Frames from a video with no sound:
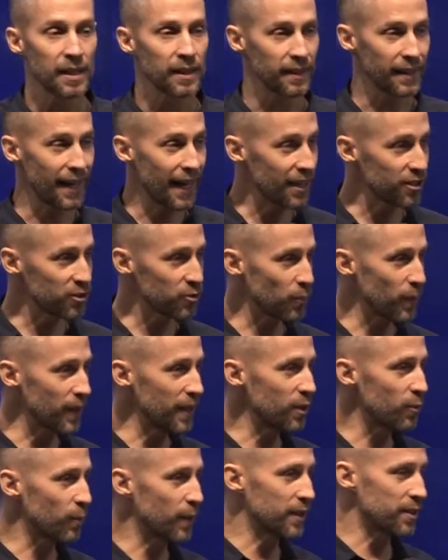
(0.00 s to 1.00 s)
Last
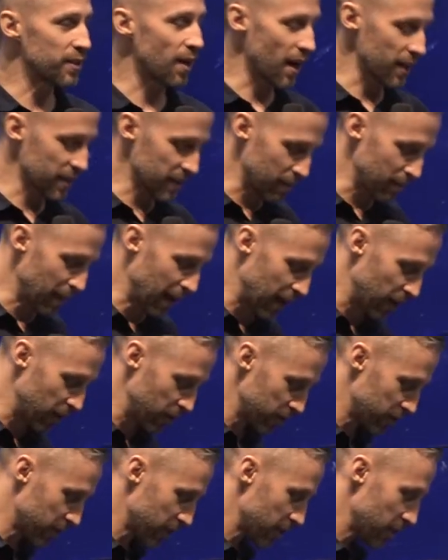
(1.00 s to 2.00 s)
week, we talked
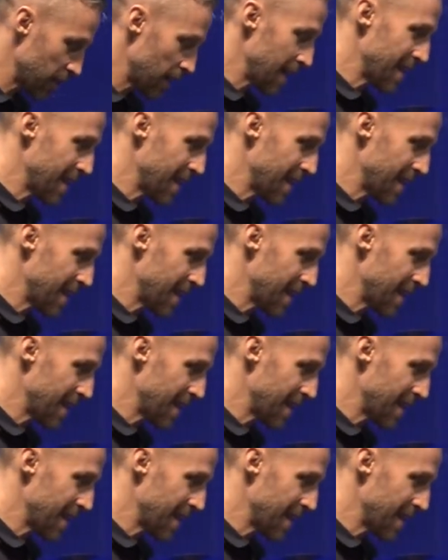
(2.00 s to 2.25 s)
about